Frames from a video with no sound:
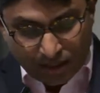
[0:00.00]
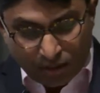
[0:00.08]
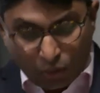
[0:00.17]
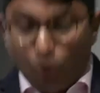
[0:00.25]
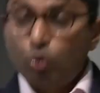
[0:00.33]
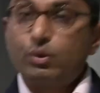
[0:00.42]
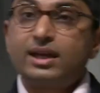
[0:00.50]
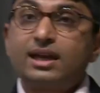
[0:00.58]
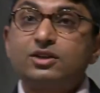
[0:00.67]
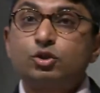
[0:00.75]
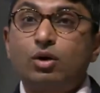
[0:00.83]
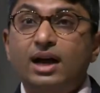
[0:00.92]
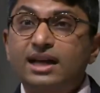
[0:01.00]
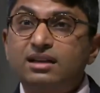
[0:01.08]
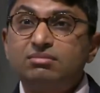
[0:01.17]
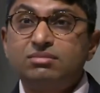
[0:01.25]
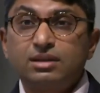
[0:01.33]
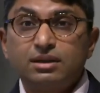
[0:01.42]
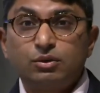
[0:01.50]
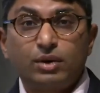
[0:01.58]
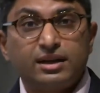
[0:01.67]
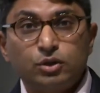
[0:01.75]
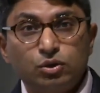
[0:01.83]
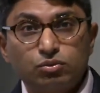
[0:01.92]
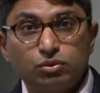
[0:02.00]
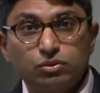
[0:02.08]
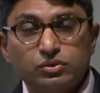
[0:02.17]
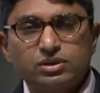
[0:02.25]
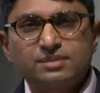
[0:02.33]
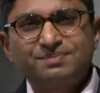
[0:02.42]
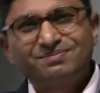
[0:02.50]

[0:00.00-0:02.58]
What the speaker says: Or we can try and create new rules.